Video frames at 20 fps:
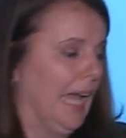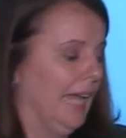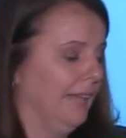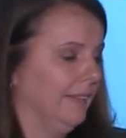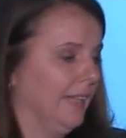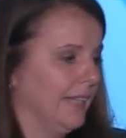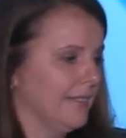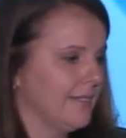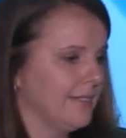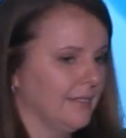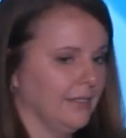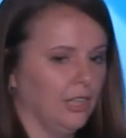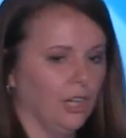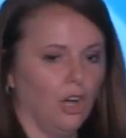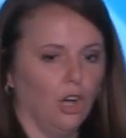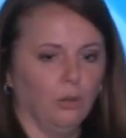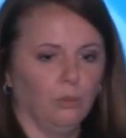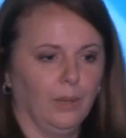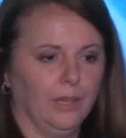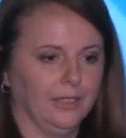And that's
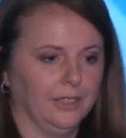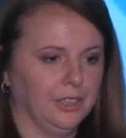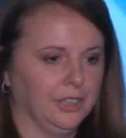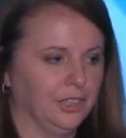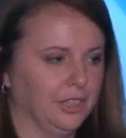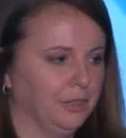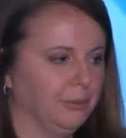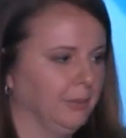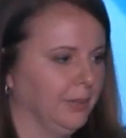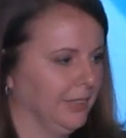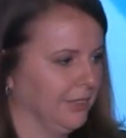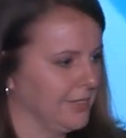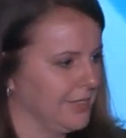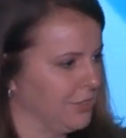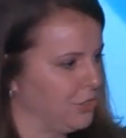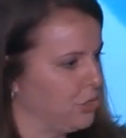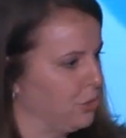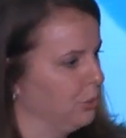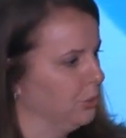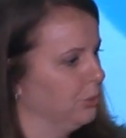all well and good when there's
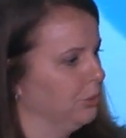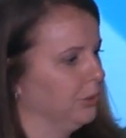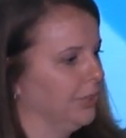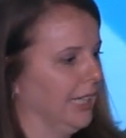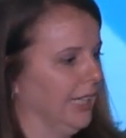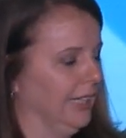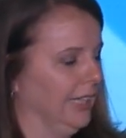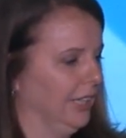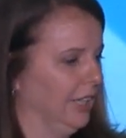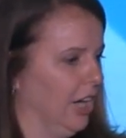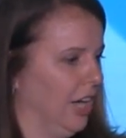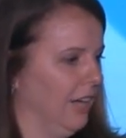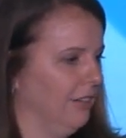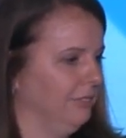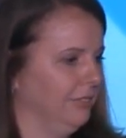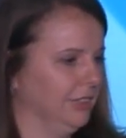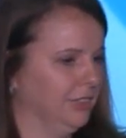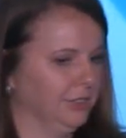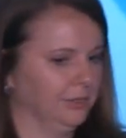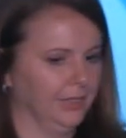a tool kicking
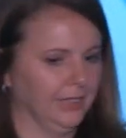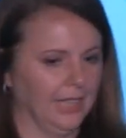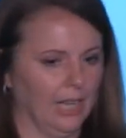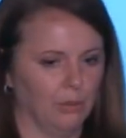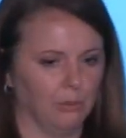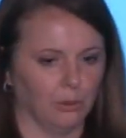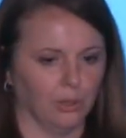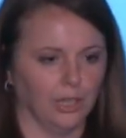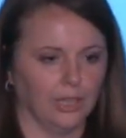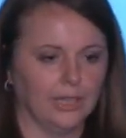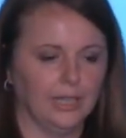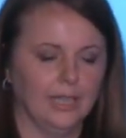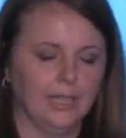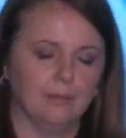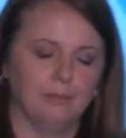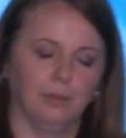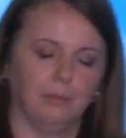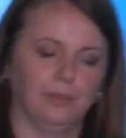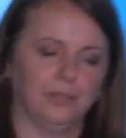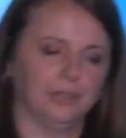off and doing that work,
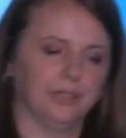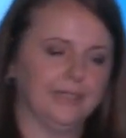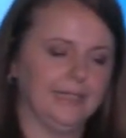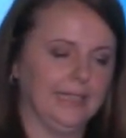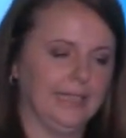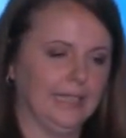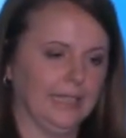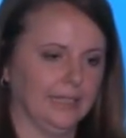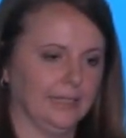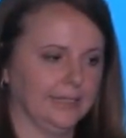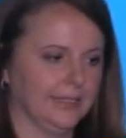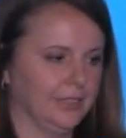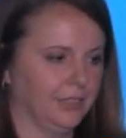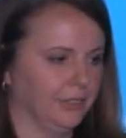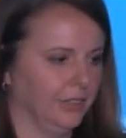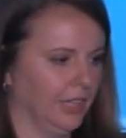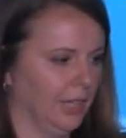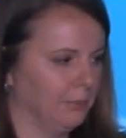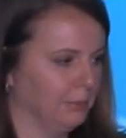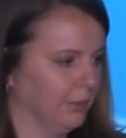but when you're sitting in a
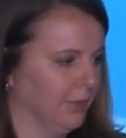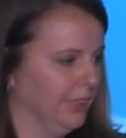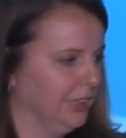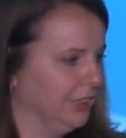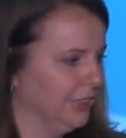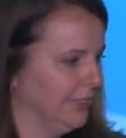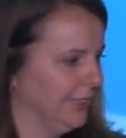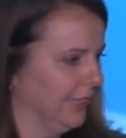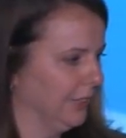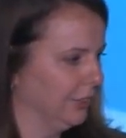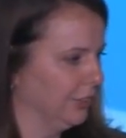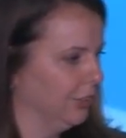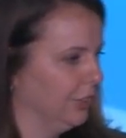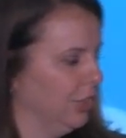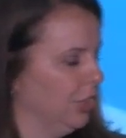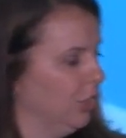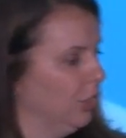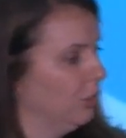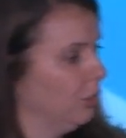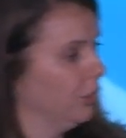security operations center
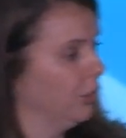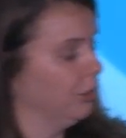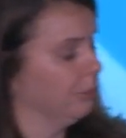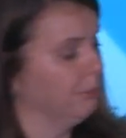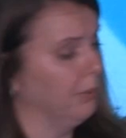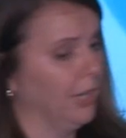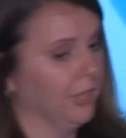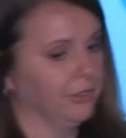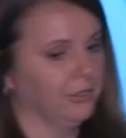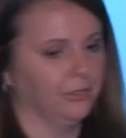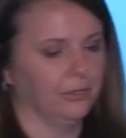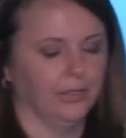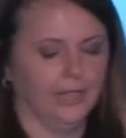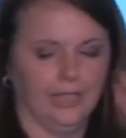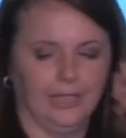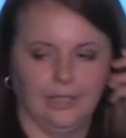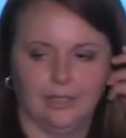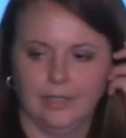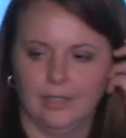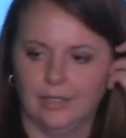or you're
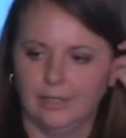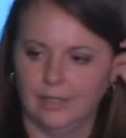monitoring,